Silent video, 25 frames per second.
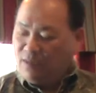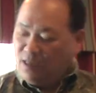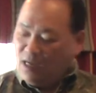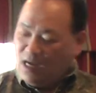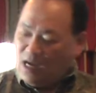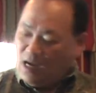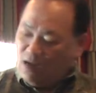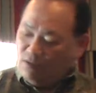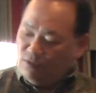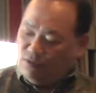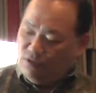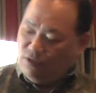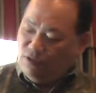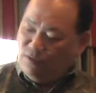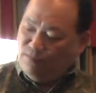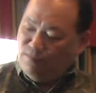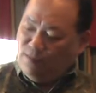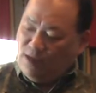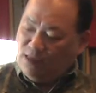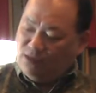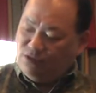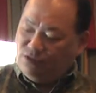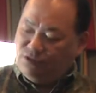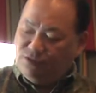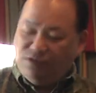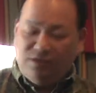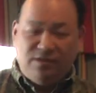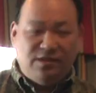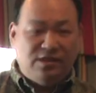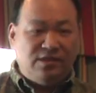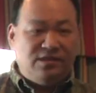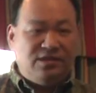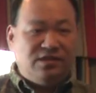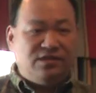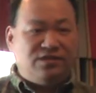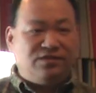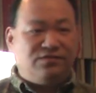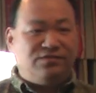How do you make sure
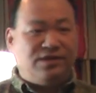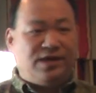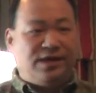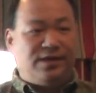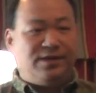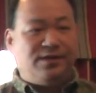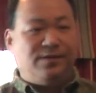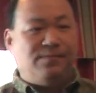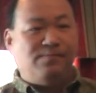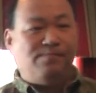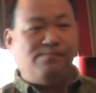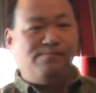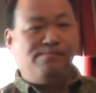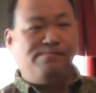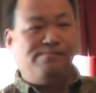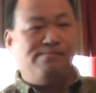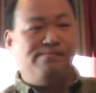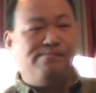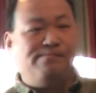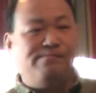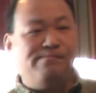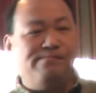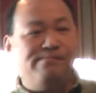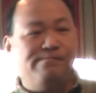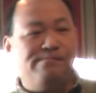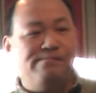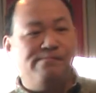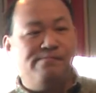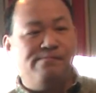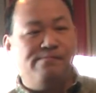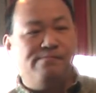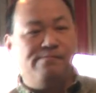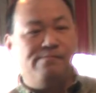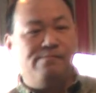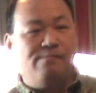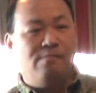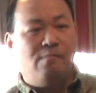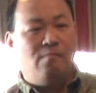this is straight?
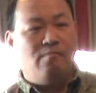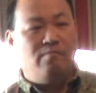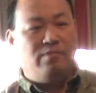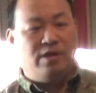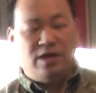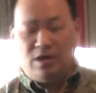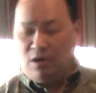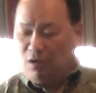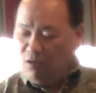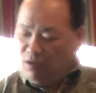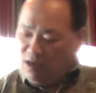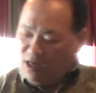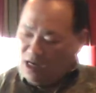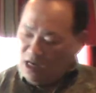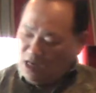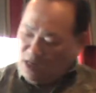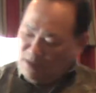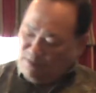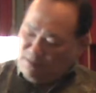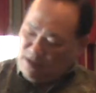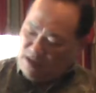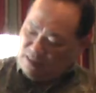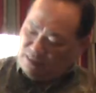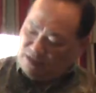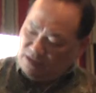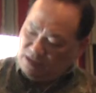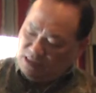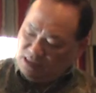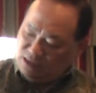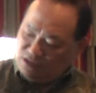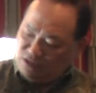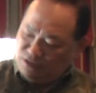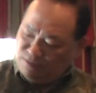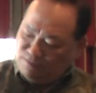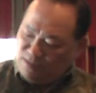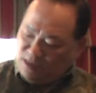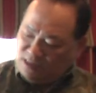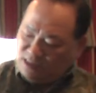The only other method is
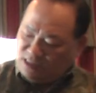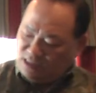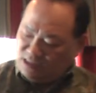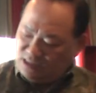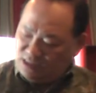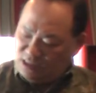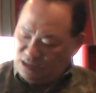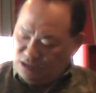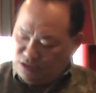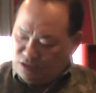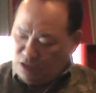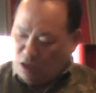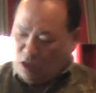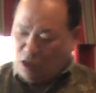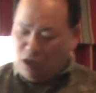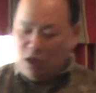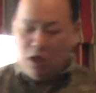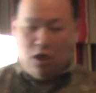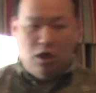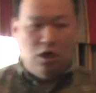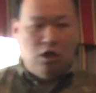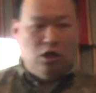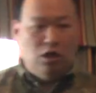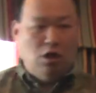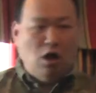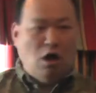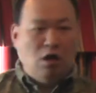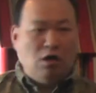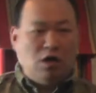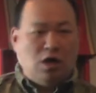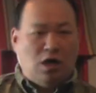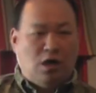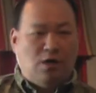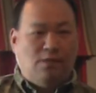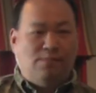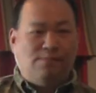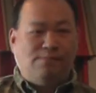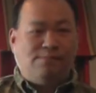to make this insert
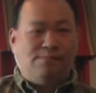longer.